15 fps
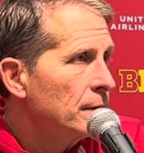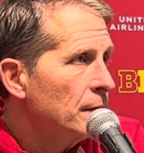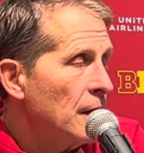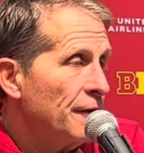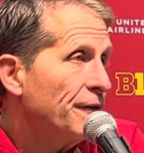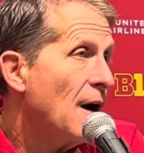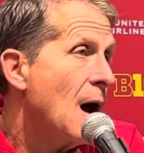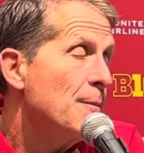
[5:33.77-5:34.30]

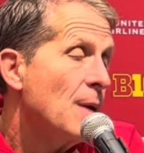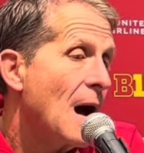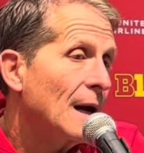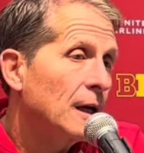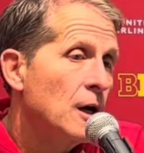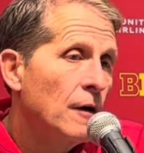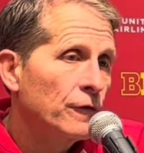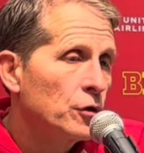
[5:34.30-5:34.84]
If I'm
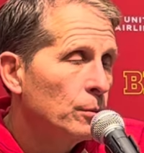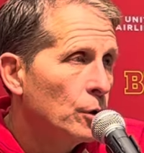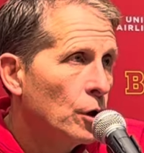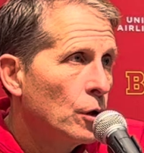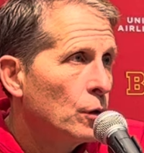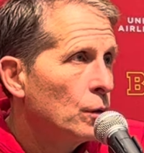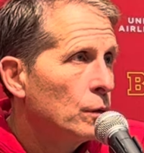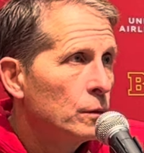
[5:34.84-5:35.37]
not
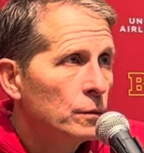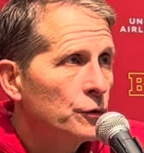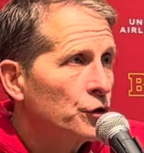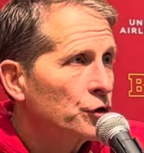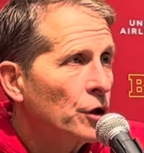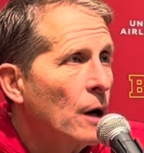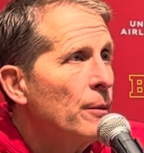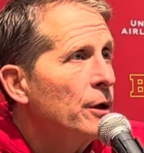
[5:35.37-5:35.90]
comfortable
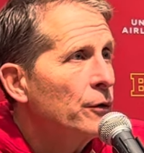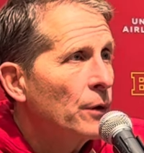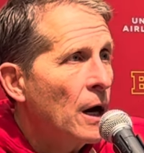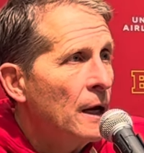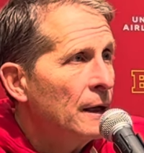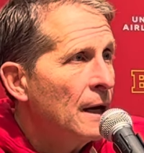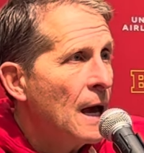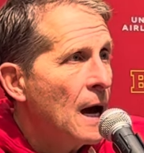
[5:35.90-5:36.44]
subbing
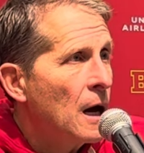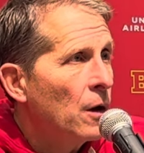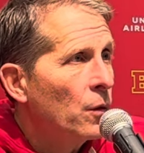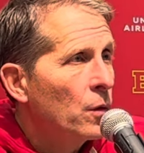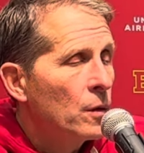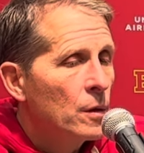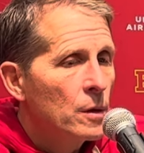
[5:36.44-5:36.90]
right now,